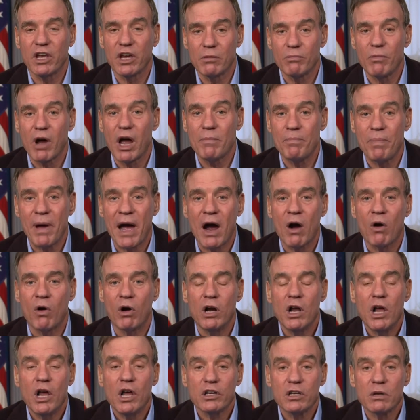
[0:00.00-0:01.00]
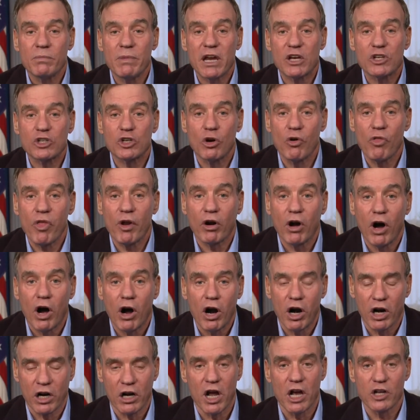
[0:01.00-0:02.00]
in my power to make sure there
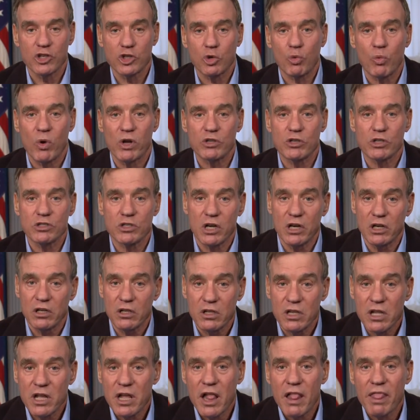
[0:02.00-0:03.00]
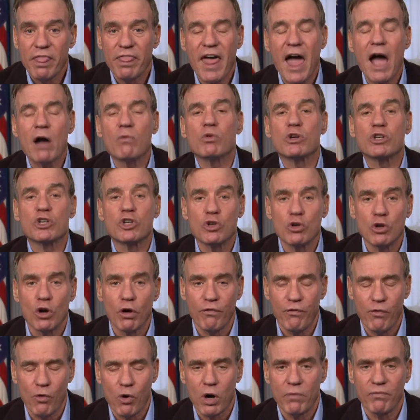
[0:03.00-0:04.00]
are consequences. And that was
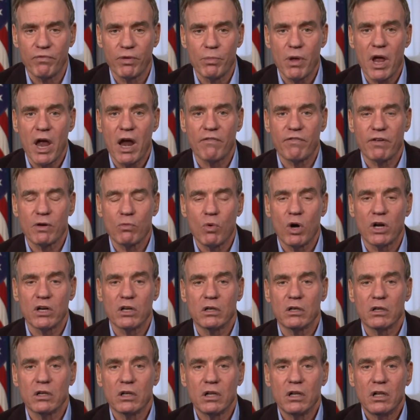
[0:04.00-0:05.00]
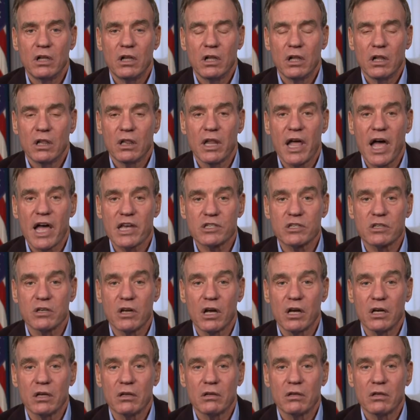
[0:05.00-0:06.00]
uniform from everyone last
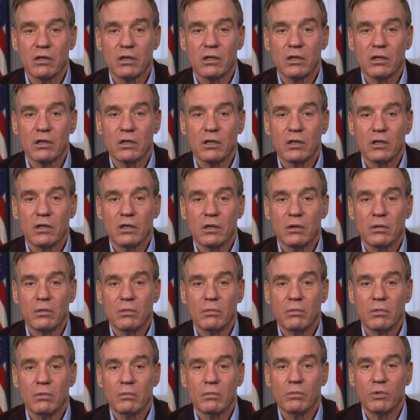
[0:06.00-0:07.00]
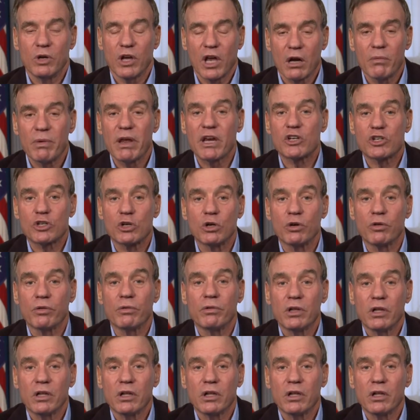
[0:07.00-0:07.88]
night. We got to make sure